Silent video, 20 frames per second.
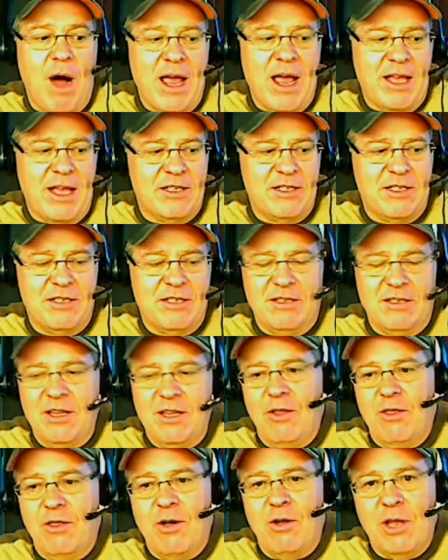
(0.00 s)
it's
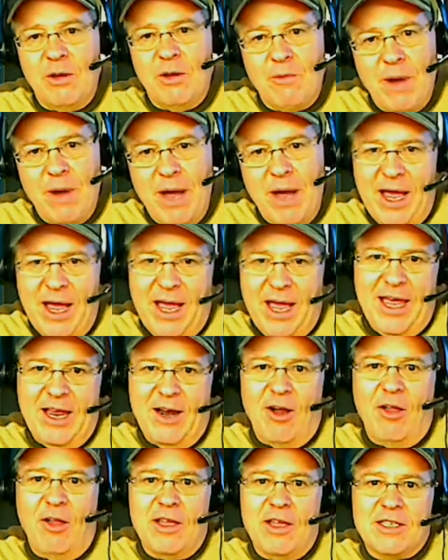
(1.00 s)
the only way, and
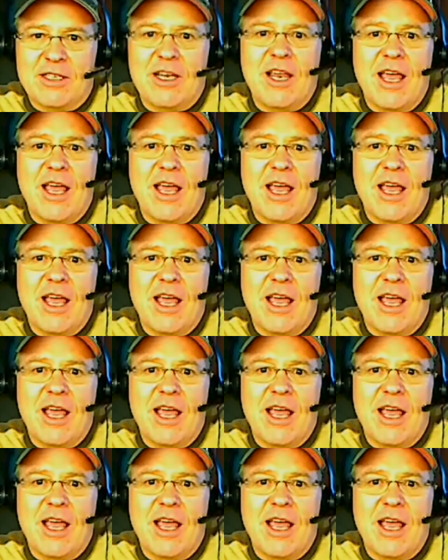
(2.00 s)
all this.